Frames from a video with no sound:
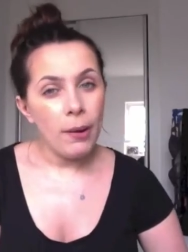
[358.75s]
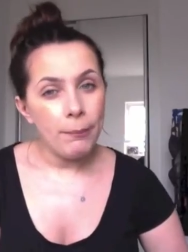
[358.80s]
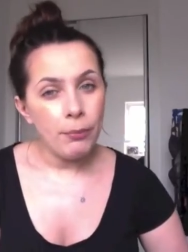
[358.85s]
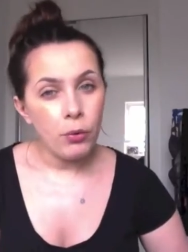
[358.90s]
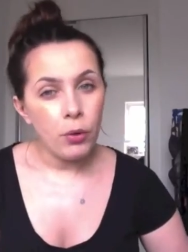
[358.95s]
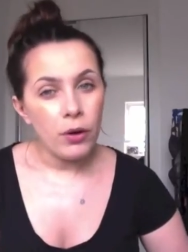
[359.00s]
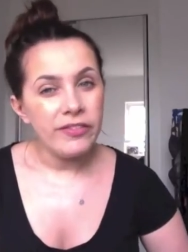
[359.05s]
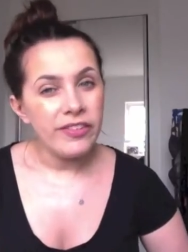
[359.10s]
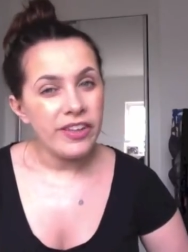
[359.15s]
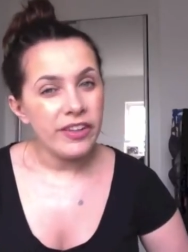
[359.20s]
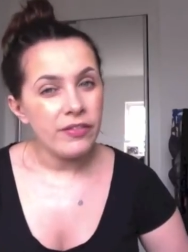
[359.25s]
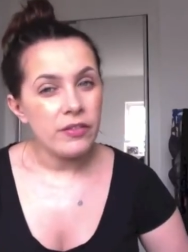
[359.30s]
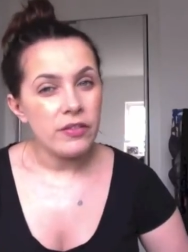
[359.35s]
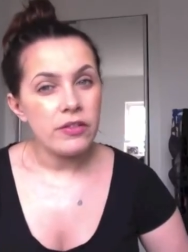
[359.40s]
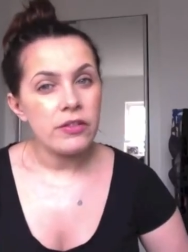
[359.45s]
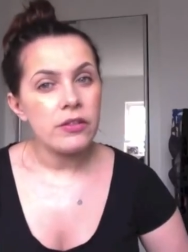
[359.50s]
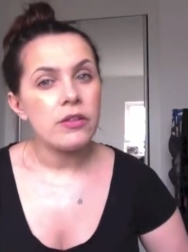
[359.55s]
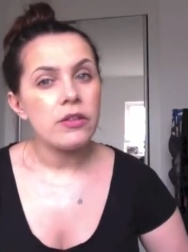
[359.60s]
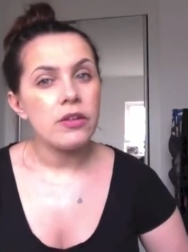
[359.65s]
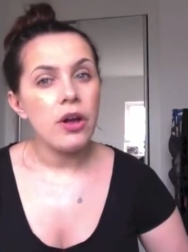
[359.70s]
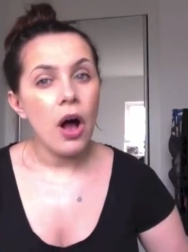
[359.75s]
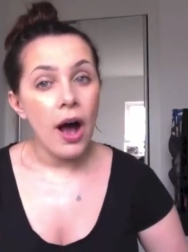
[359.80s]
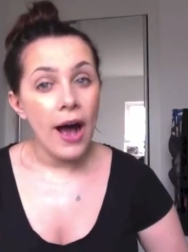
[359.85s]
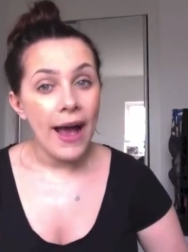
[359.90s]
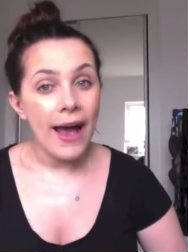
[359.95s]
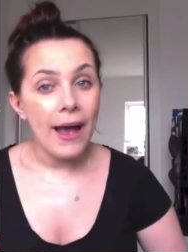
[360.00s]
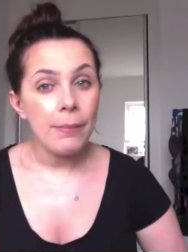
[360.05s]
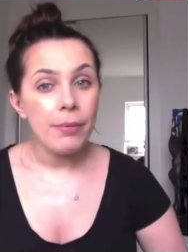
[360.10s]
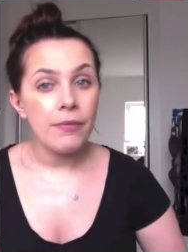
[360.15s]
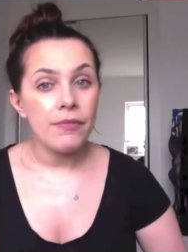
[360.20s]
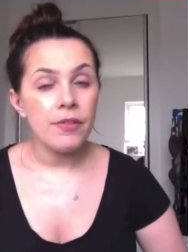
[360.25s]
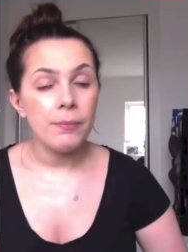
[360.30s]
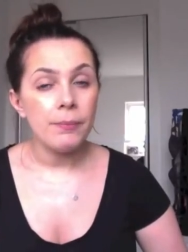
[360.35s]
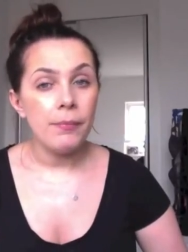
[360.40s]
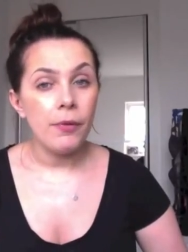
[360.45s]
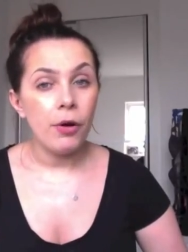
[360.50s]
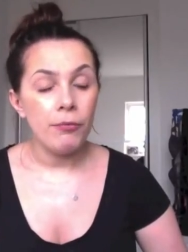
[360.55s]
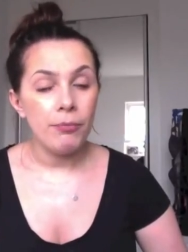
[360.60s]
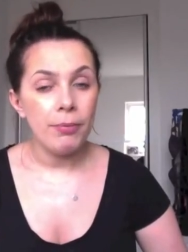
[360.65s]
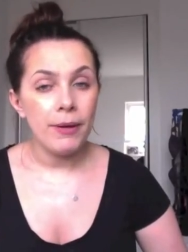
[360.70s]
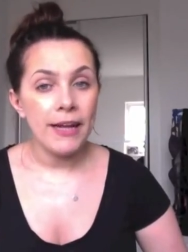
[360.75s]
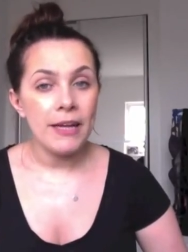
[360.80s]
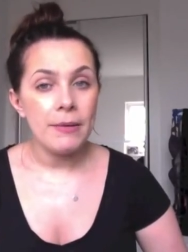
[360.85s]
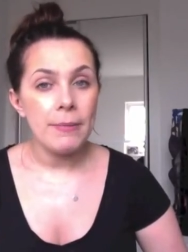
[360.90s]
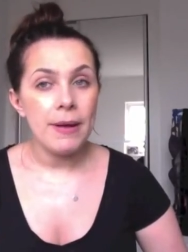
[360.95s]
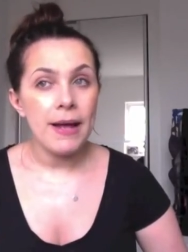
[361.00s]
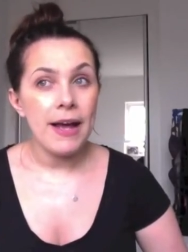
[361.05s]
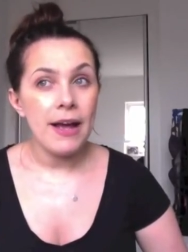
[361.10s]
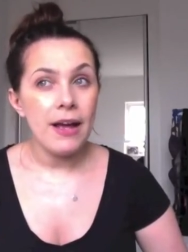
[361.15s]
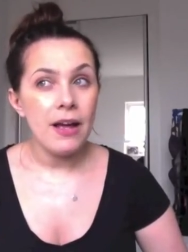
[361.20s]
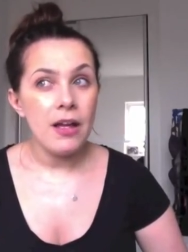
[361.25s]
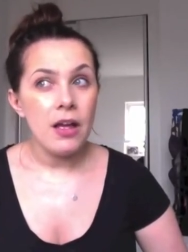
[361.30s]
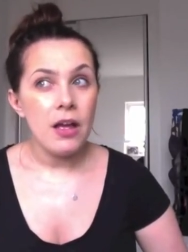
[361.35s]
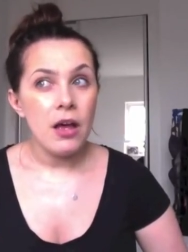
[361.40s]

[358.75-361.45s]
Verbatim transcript: bought a different type of, the, of playmat.